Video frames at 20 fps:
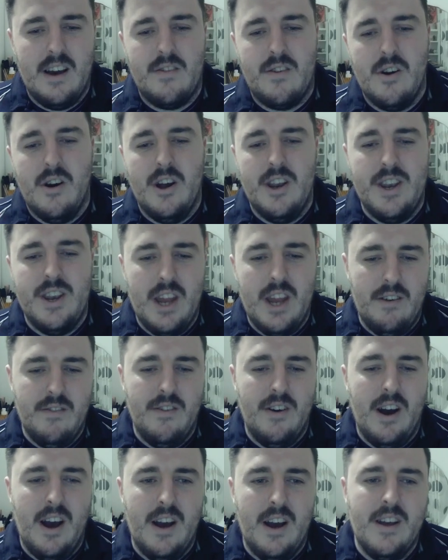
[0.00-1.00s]
got
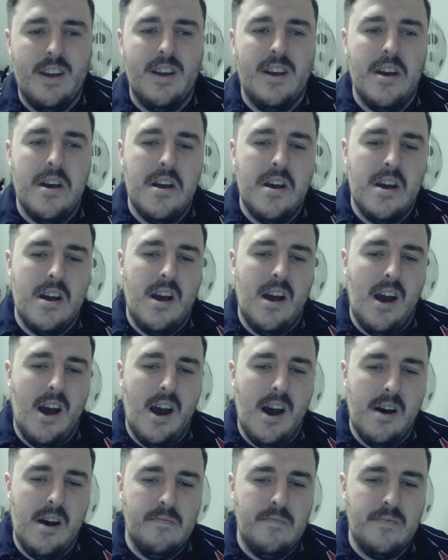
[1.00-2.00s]
another
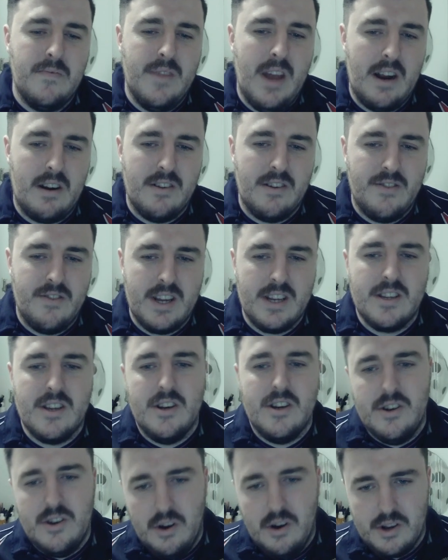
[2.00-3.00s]
Necrosphinx
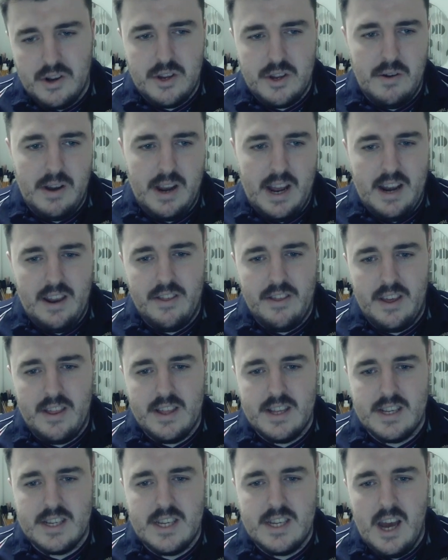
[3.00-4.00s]
not doing anything
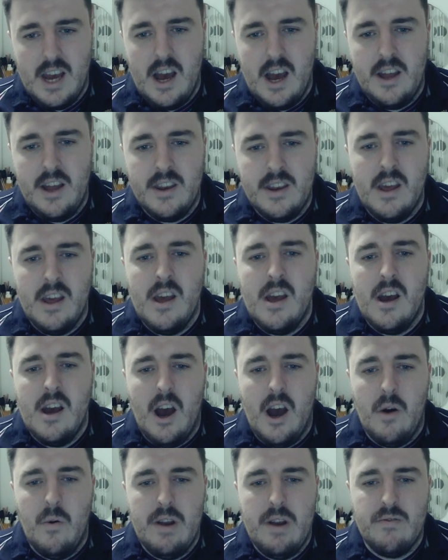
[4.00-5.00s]
this turn.
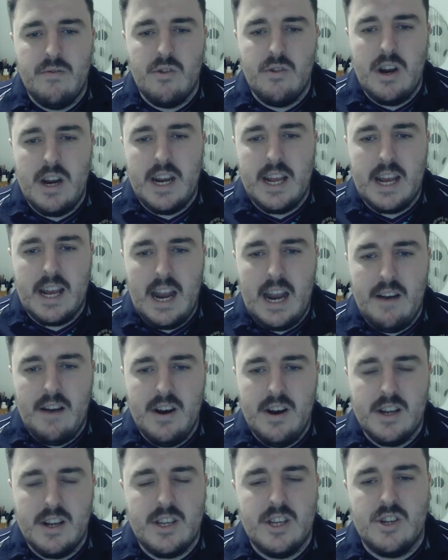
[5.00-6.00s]
I went really
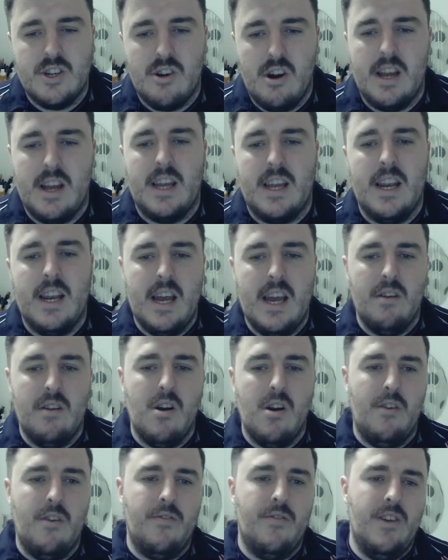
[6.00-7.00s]
clever to try and clear
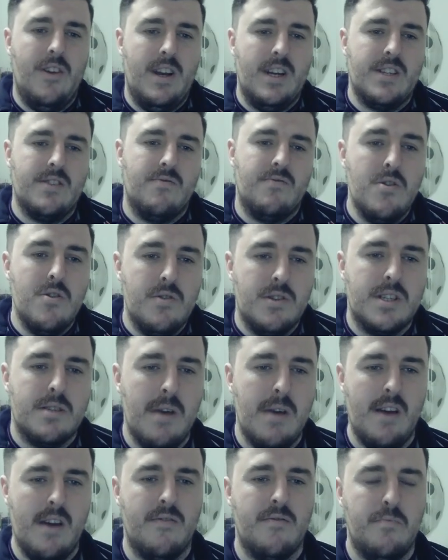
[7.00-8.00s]
off this
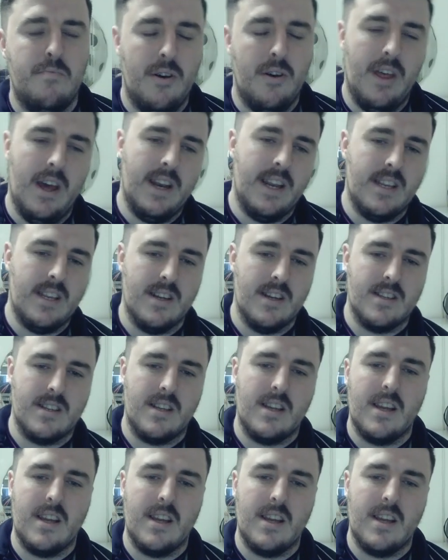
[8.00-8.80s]
runesmith, but then he does